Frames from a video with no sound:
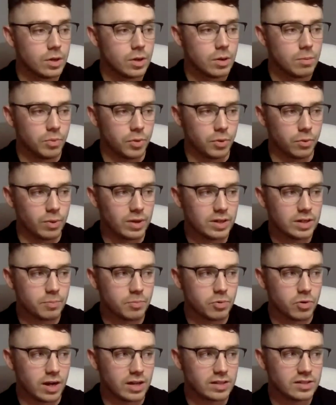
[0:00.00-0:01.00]
But when the
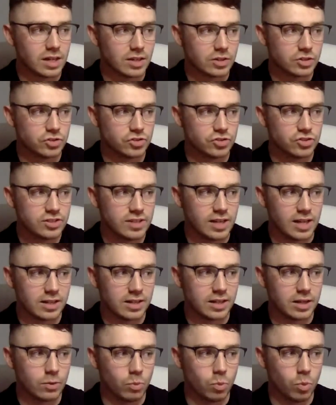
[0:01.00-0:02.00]
price action is telling
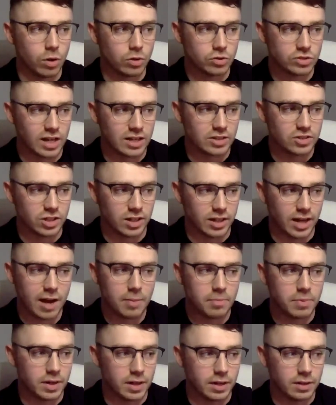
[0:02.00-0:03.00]
you what's actually
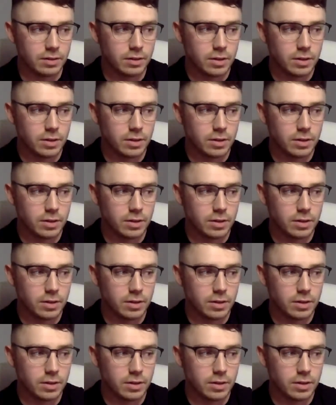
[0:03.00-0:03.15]
happening,